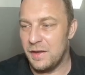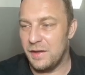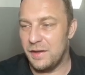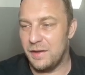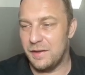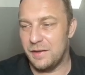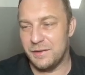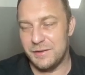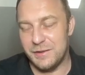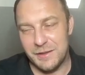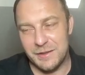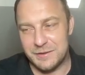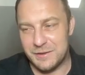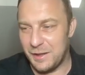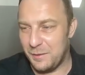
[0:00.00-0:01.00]
Uh,
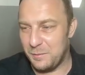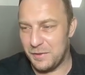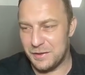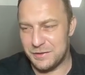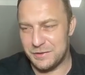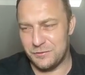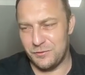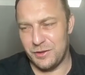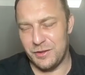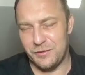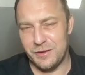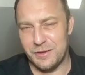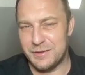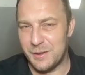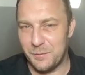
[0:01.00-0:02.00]
this game is really,
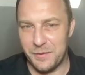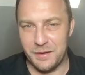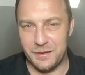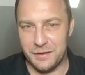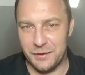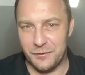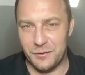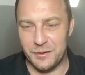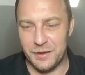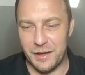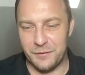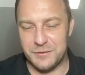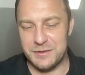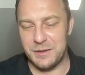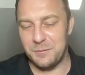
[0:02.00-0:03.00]
really something different.
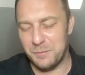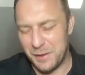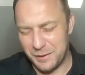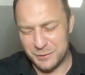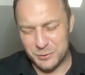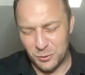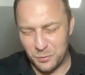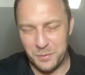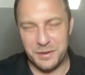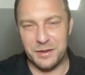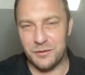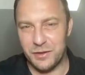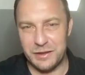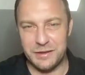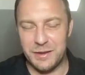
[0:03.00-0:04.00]
I've seen many, so many
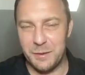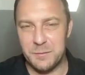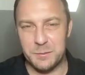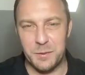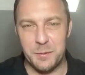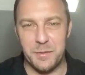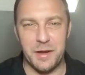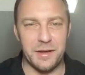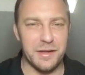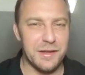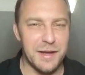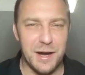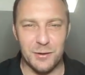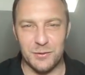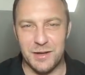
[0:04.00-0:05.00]
great games played by
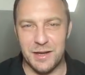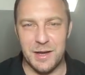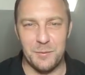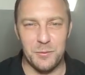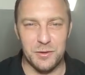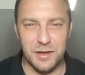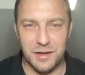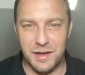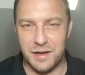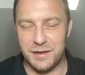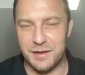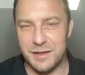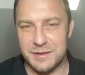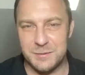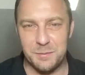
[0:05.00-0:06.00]
Hikaru Nakamura, Garry
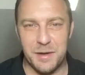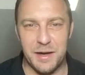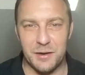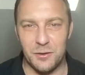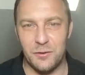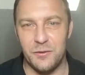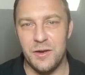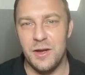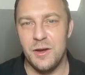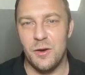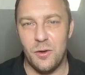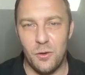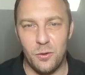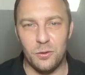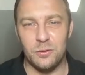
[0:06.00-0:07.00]
Kasparov,
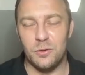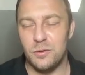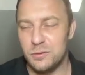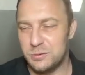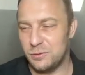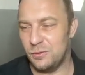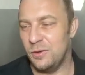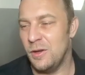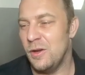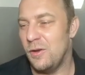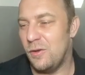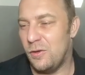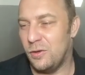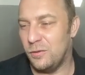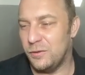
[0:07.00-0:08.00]
all also
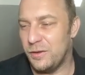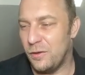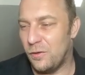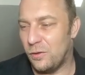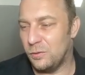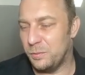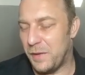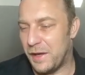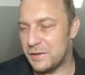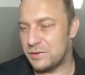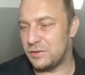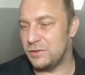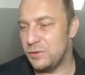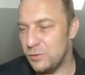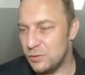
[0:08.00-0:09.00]
all of the old
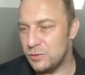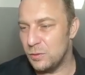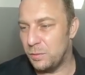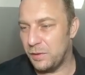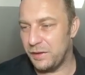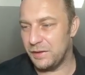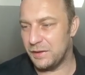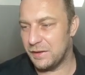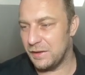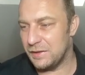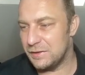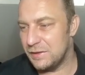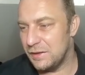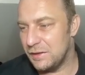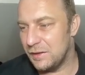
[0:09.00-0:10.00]
masters used to play the
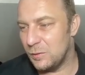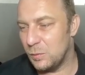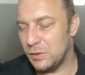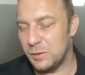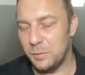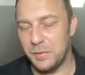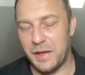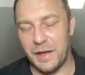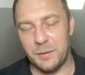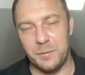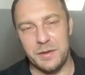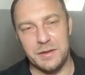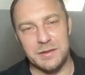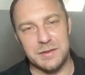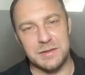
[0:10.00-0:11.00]
King's Indian with the black
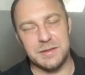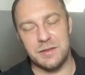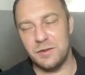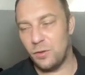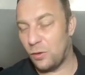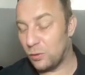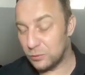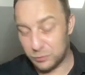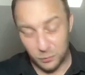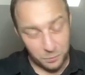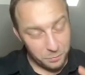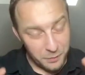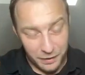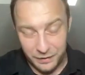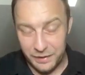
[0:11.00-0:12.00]
pieces, and also
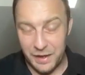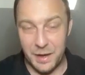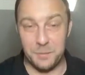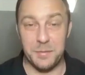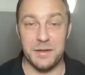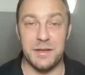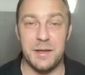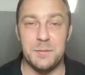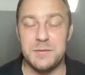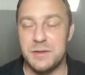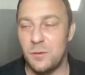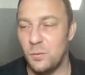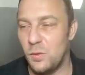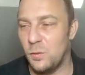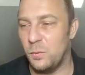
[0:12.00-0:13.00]
many epic games
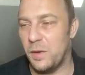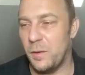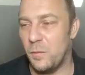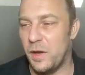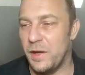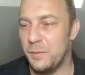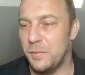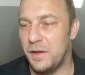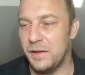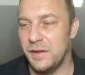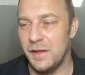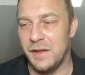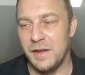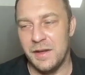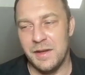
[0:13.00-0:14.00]
are won by white, but
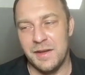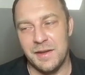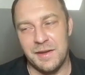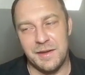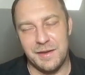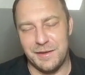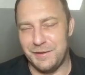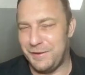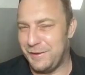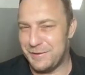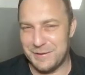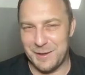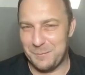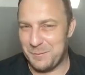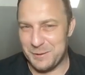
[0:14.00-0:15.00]
this
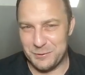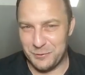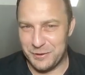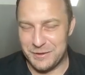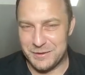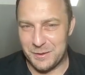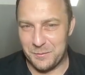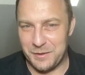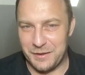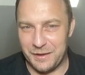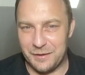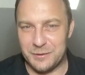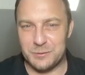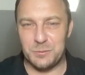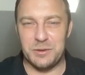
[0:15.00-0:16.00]
game is really something
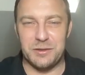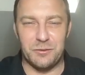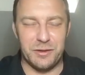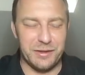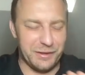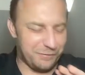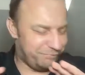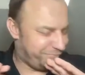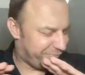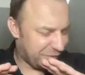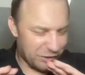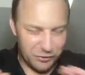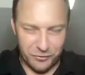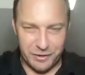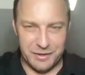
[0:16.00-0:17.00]
else with really
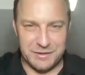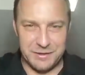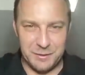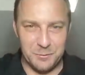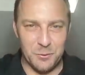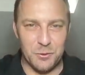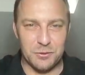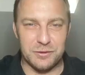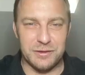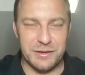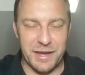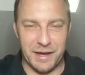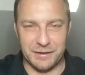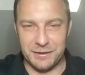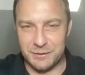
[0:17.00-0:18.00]
crazy immortal
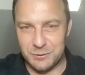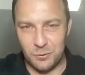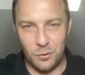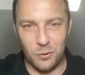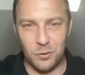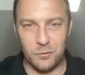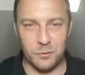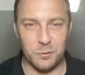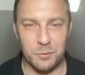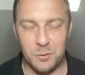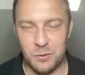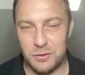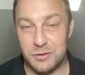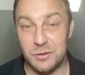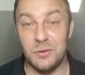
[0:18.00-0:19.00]
tactics all over the
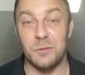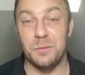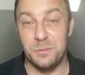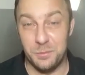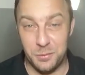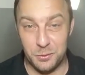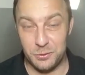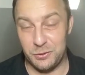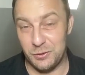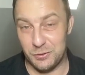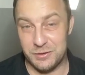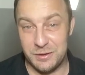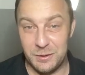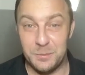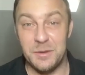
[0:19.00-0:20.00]
board. So put your
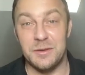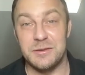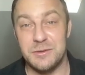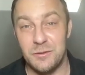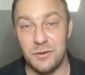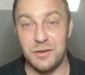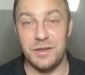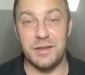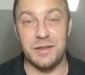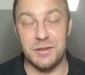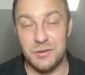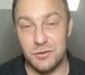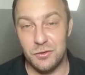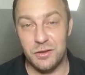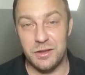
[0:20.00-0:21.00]
seatbelts on and
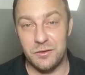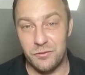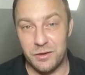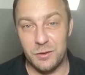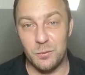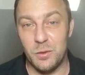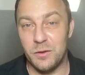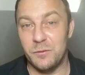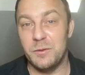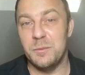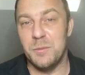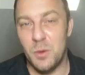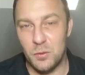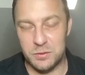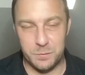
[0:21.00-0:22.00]
enjoy inverted one of the
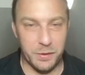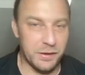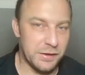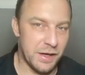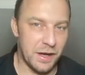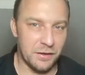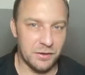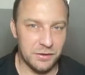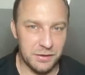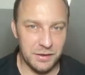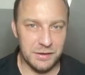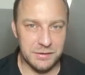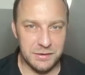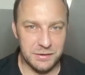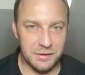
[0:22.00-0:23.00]
most spectacular
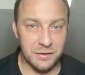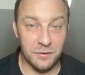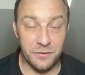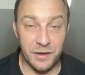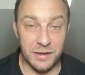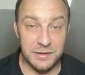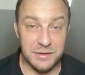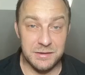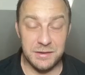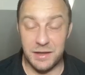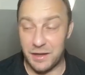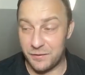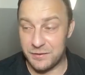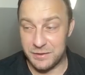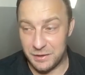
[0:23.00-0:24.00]
Kings Indian defenses that
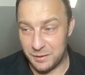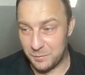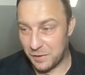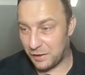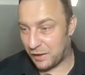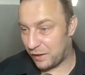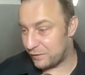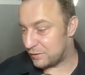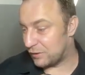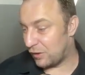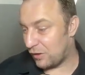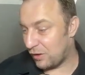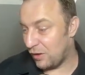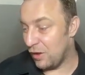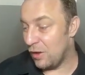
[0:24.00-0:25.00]
I've seen in my life.
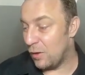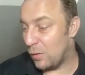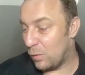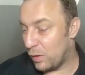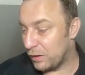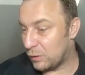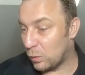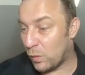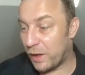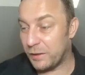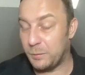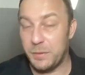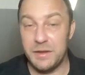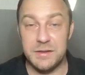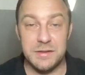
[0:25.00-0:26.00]
So with the
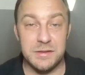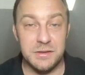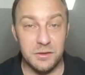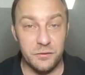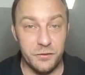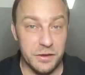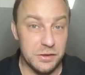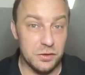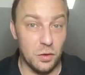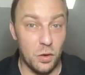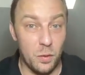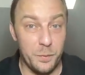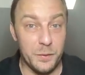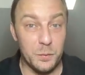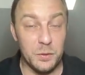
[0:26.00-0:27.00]
white pieces, the fish
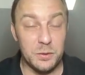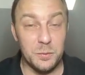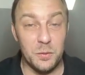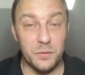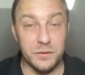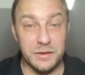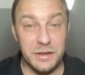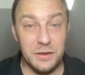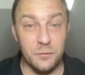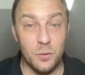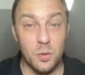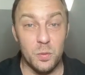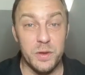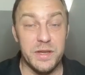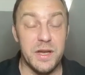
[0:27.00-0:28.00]
open with move
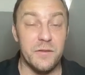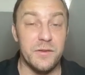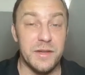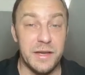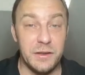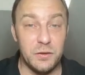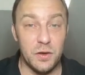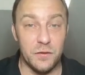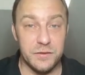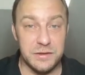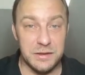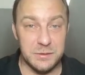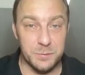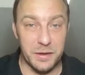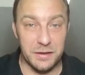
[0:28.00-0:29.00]
d4. We have knight to
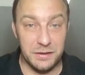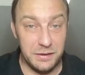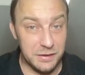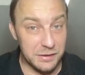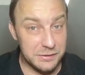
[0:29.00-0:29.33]
f6 by Leela,